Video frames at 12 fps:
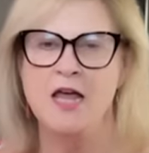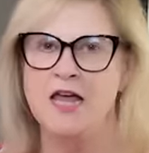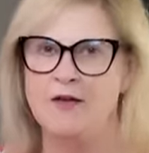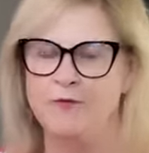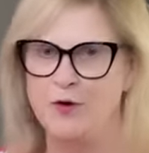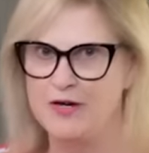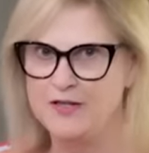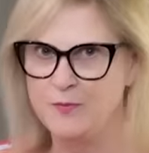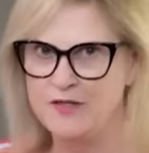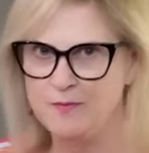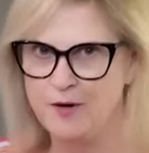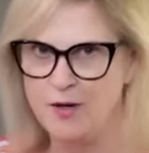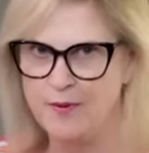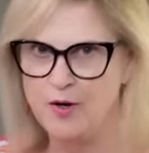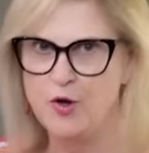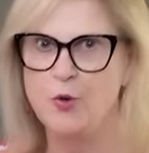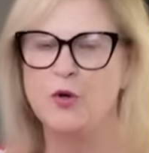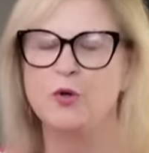if your husband's a
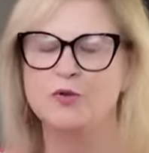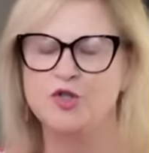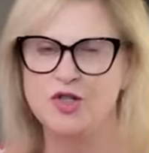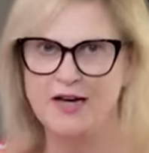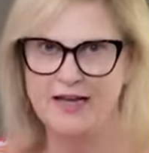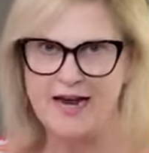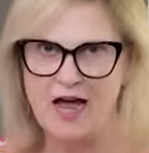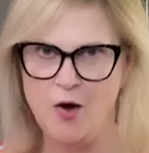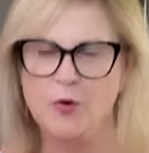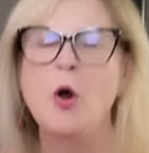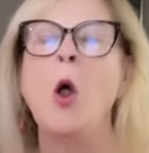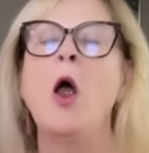barbecuer, go check it out